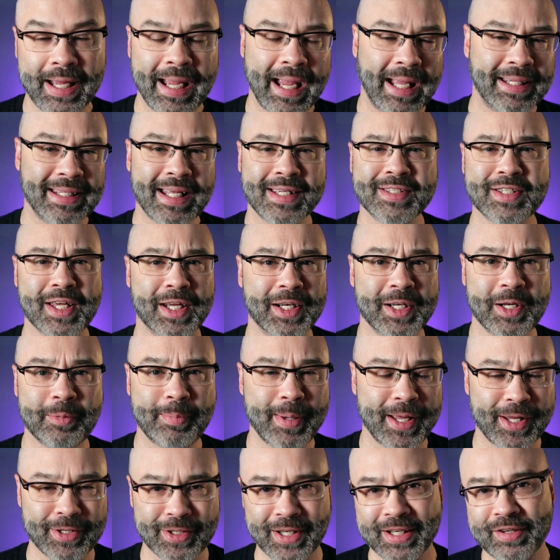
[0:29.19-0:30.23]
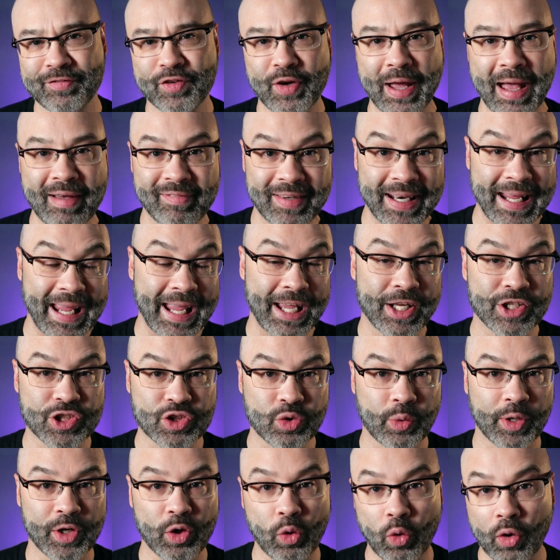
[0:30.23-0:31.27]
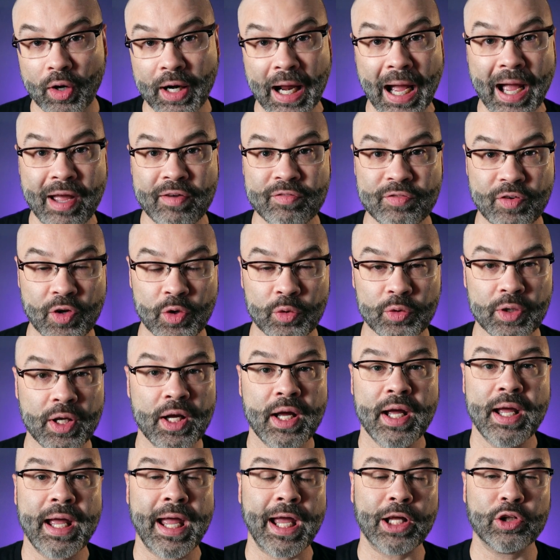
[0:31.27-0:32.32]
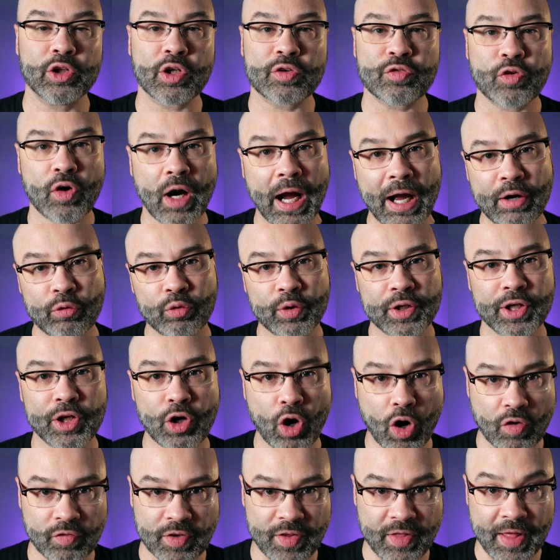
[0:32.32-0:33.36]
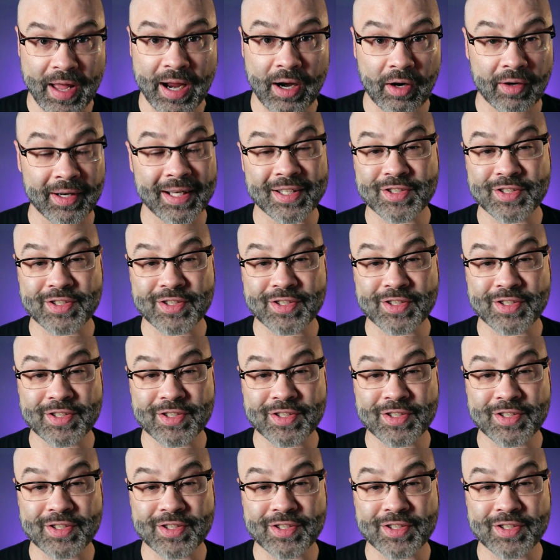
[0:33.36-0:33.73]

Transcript: and that's going to depend on if you have an Android or an iPhone, and look for Iriun over there.